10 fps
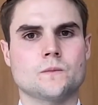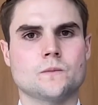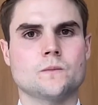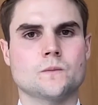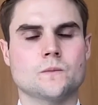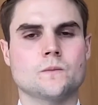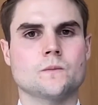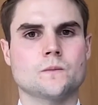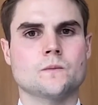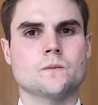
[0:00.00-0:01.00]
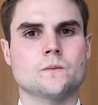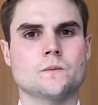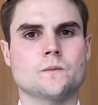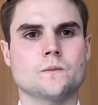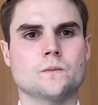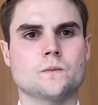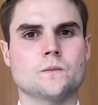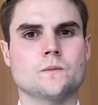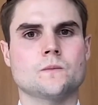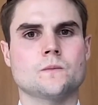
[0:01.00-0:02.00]

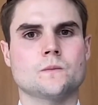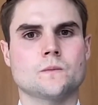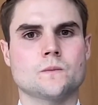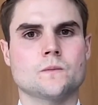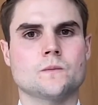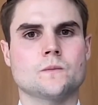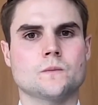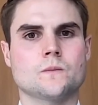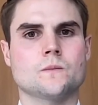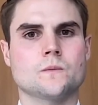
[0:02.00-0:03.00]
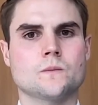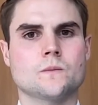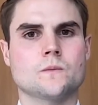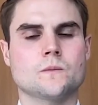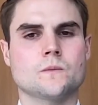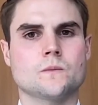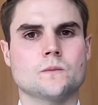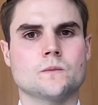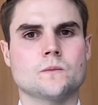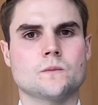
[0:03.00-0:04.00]

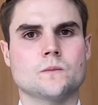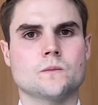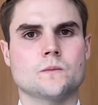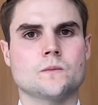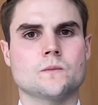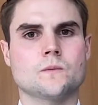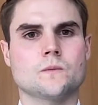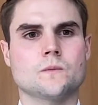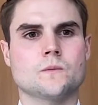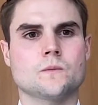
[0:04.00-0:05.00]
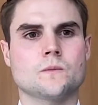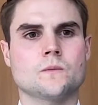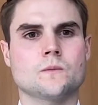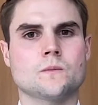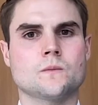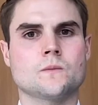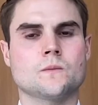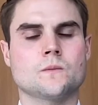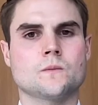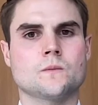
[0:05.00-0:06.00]
(silent)